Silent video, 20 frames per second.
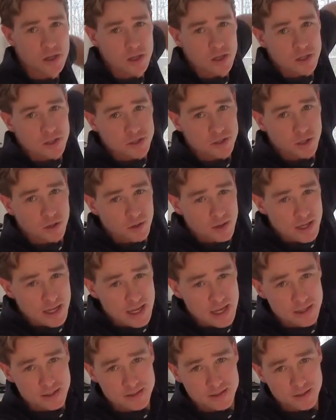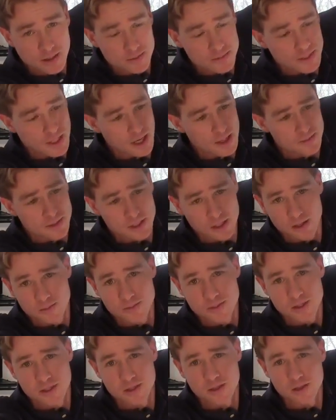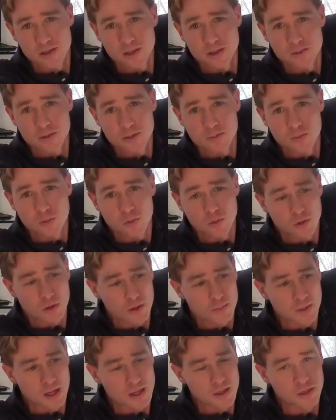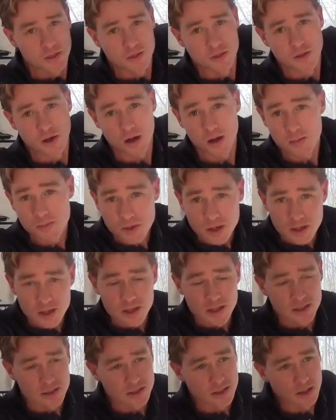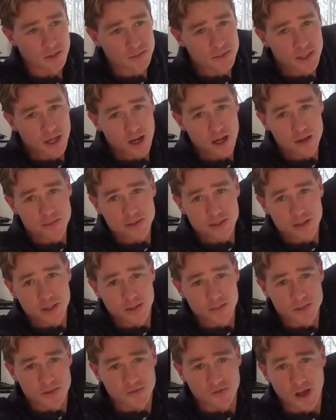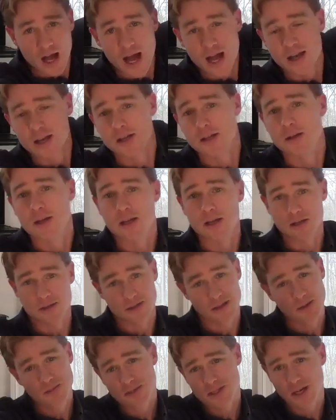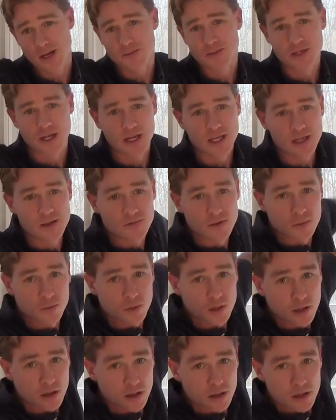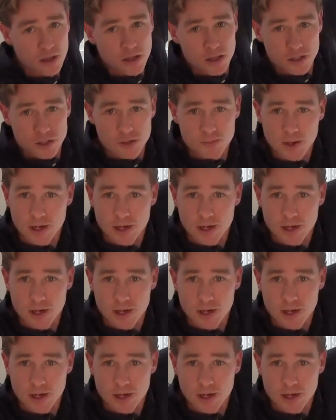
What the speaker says: So it sometimes comes in a little bit more on my thumb. Sometimes it comes flat, and sometimes I even will do my